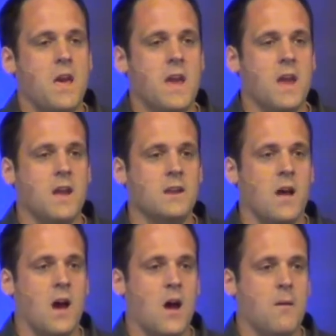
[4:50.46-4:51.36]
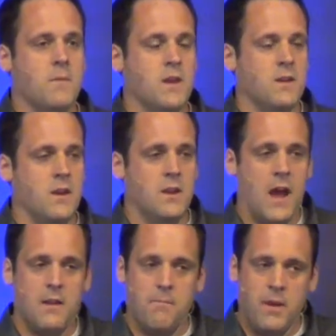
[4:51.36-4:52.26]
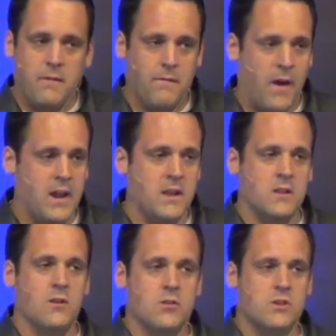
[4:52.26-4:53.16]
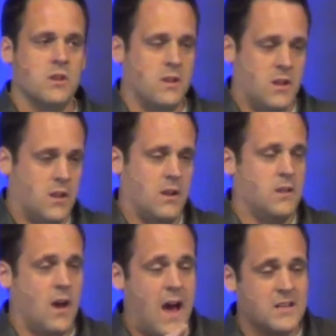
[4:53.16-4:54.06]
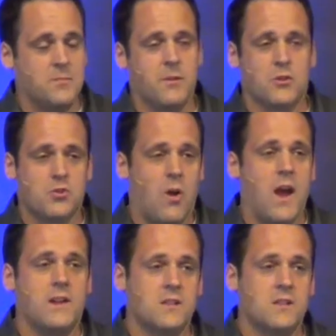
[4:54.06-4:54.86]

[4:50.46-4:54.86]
and he had a big fight in the hospital trying